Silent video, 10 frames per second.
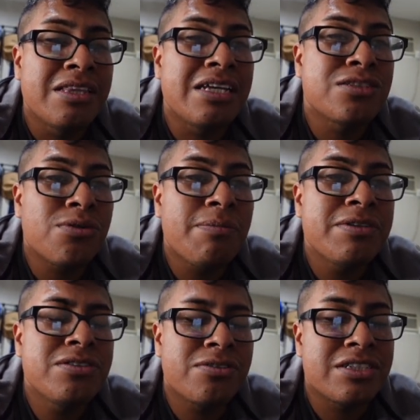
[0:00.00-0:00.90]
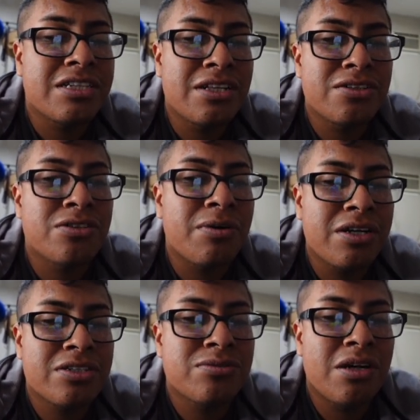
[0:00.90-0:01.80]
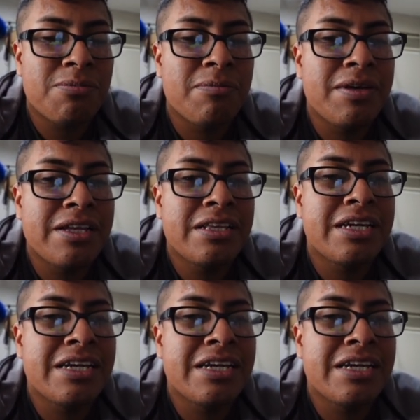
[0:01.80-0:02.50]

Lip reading: They swap into Cresselia, so we're gonna swap immediately